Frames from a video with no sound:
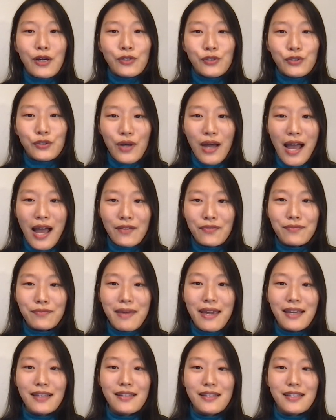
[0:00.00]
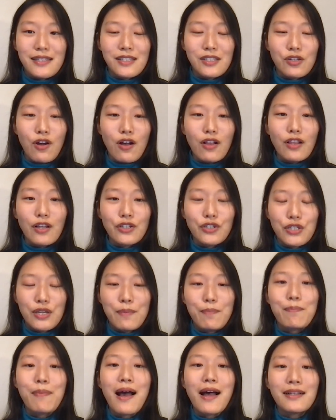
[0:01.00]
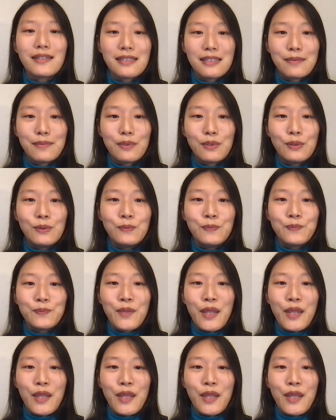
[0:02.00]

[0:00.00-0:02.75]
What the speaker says: who have made this scholarship possible.